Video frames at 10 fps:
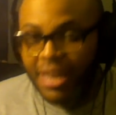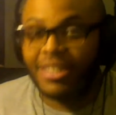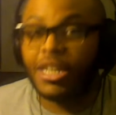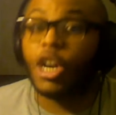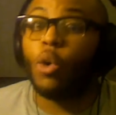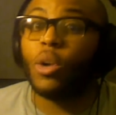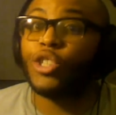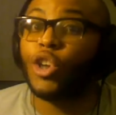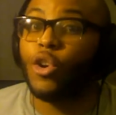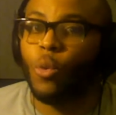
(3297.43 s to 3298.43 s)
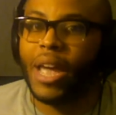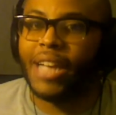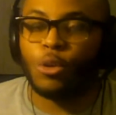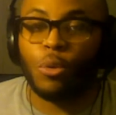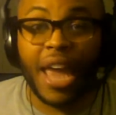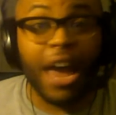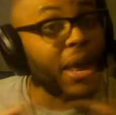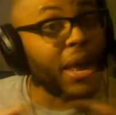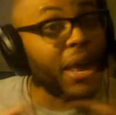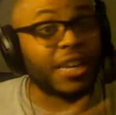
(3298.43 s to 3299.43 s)
to go a certain way. So now
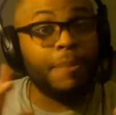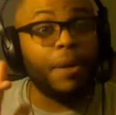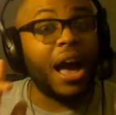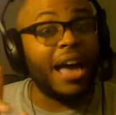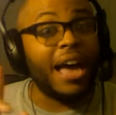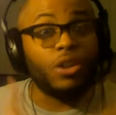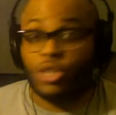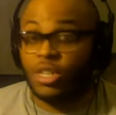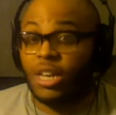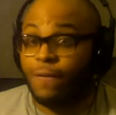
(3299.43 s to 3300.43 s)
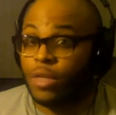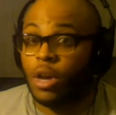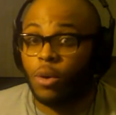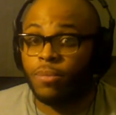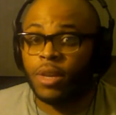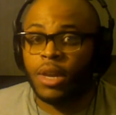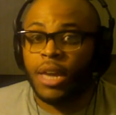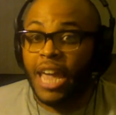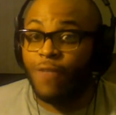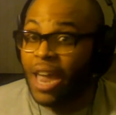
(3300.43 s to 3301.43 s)
we have to keep our eyes on stuff, though.
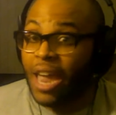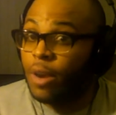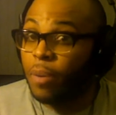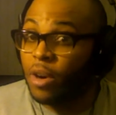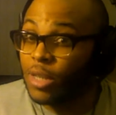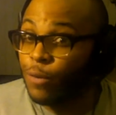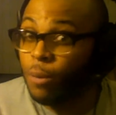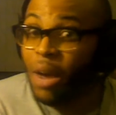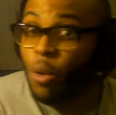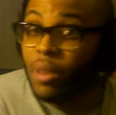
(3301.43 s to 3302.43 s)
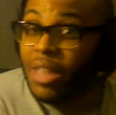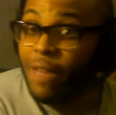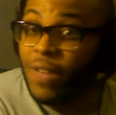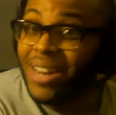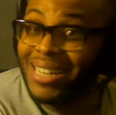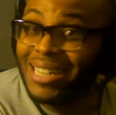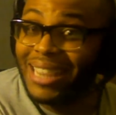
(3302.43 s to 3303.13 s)
If every person from now on that finishes